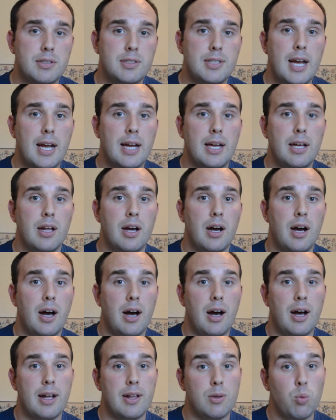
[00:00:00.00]
second,
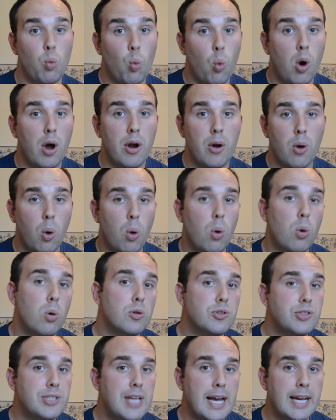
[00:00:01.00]
1 whole
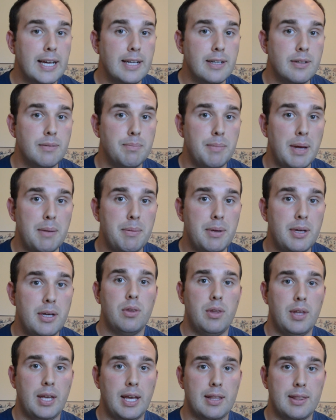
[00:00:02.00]
second maybe,
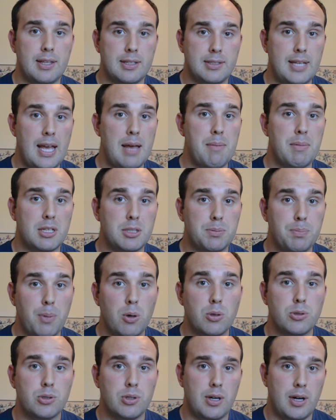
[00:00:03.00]
to get the same
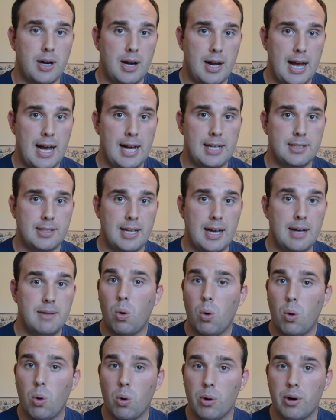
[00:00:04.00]
exposure as that.
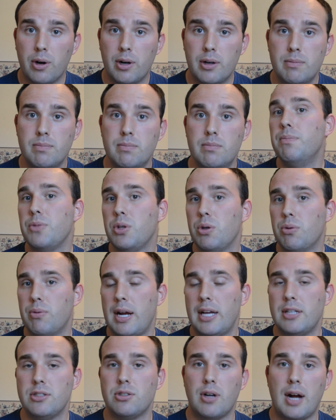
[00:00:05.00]
Or you
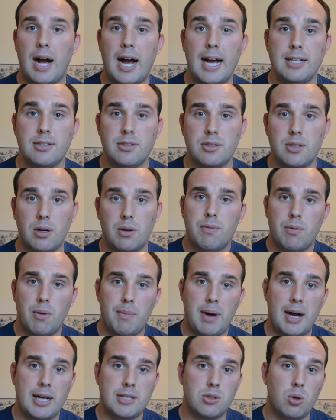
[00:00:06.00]
raise your ISO from
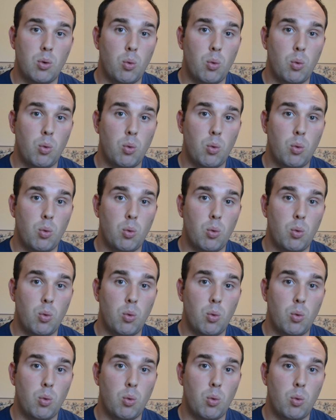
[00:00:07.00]
ISO